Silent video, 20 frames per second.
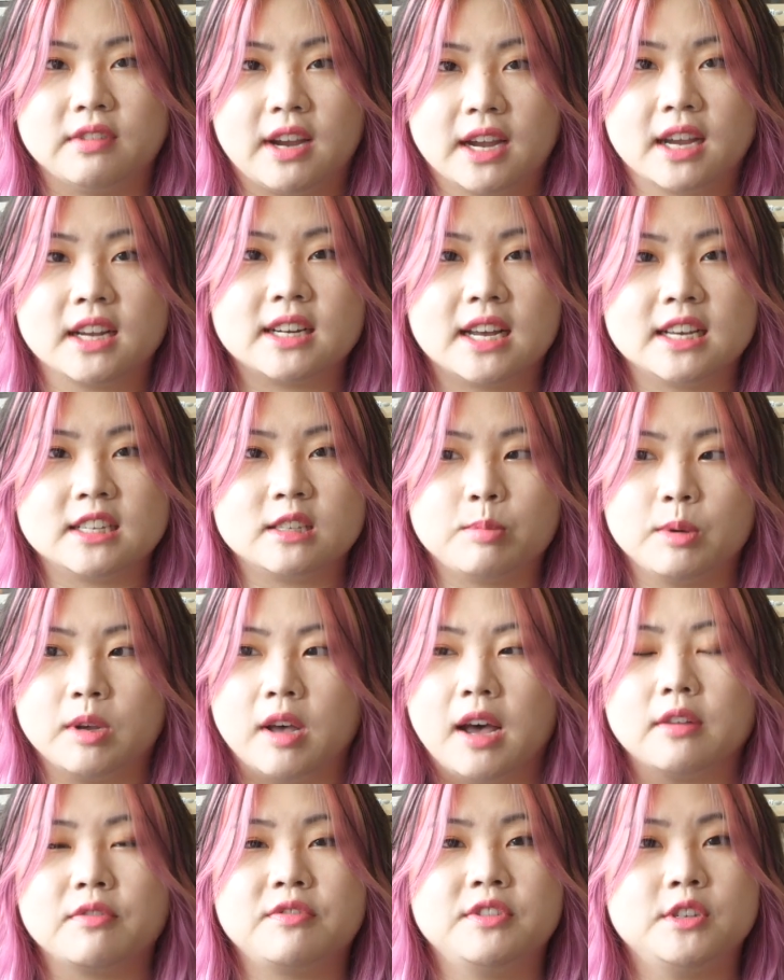recognizable,
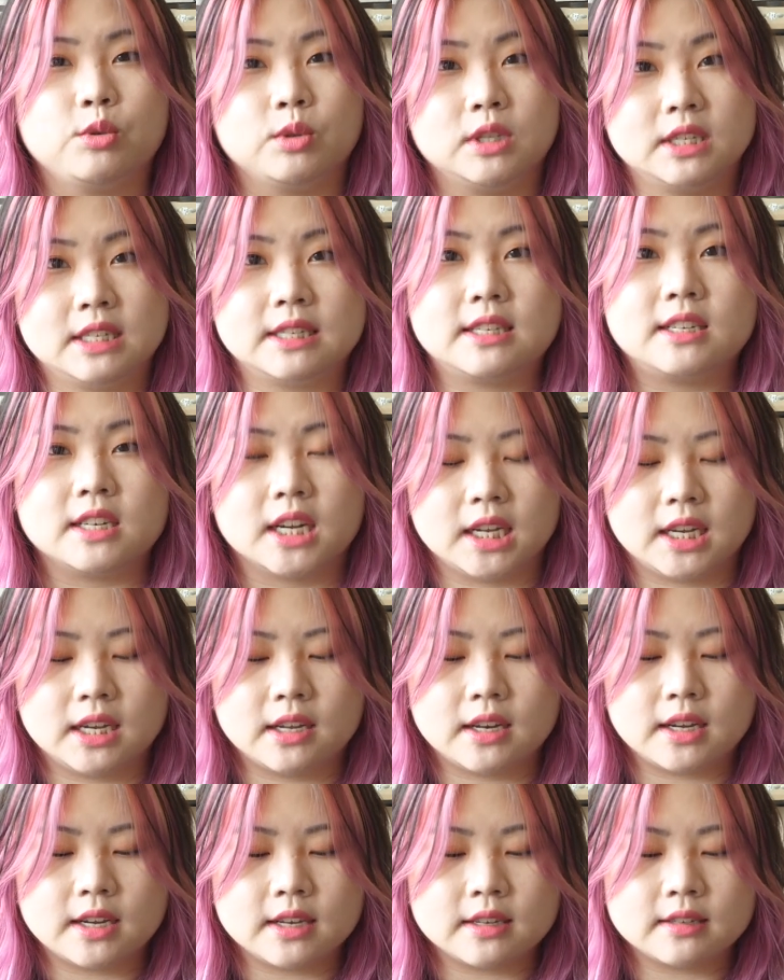how visually stunning
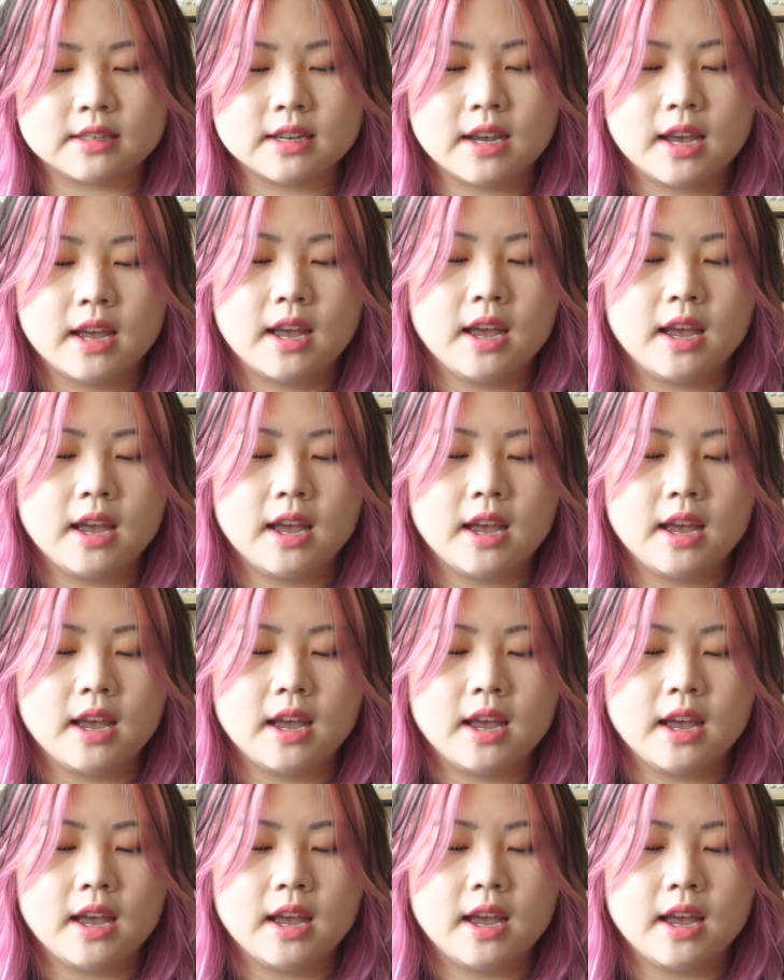it is.